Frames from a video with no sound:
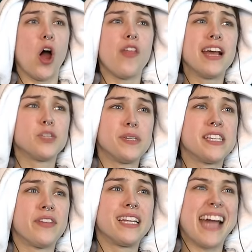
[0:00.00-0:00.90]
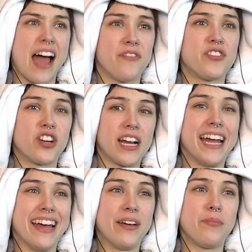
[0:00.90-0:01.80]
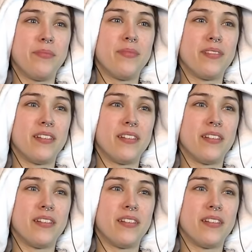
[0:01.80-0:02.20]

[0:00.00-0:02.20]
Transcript: Are they specifically after him?